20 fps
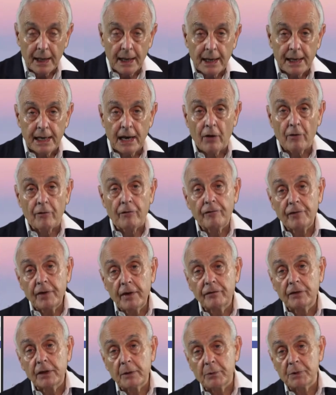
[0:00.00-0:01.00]
Now,
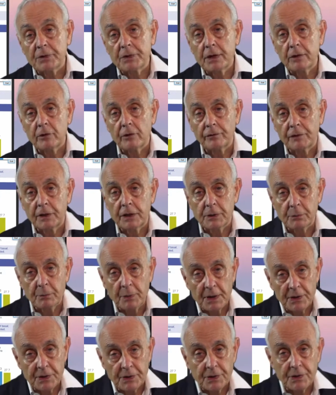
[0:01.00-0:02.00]
50% of these
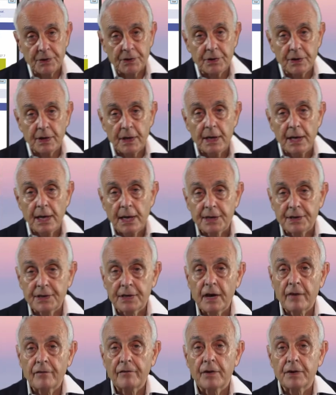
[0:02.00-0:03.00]
patients
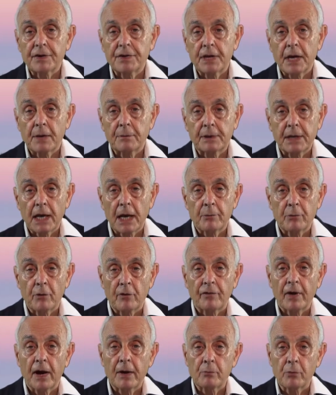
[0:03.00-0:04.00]
suffer some type
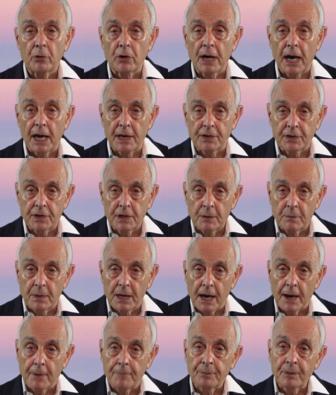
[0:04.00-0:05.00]
of
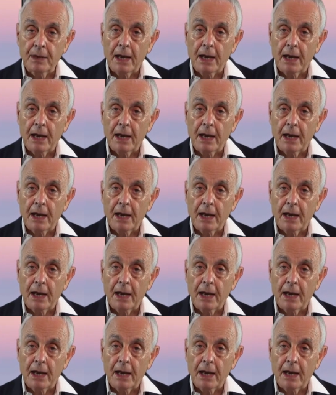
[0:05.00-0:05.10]
hypoglycemia,